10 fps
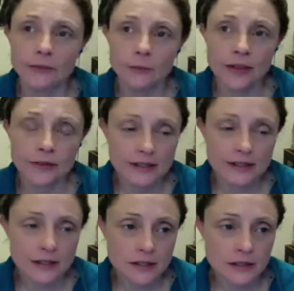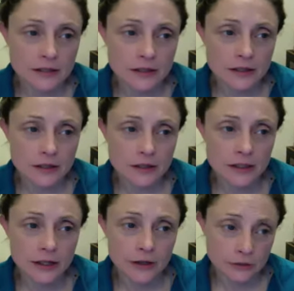whether it's you
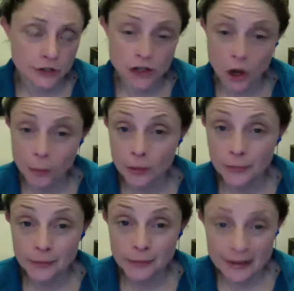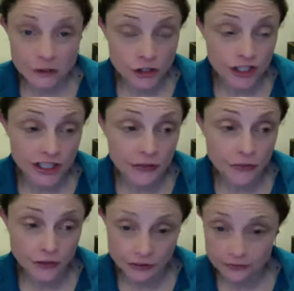know to top up your pension
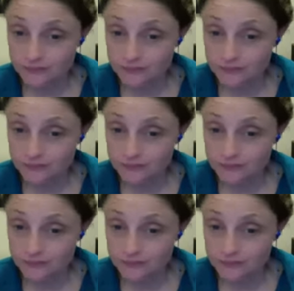even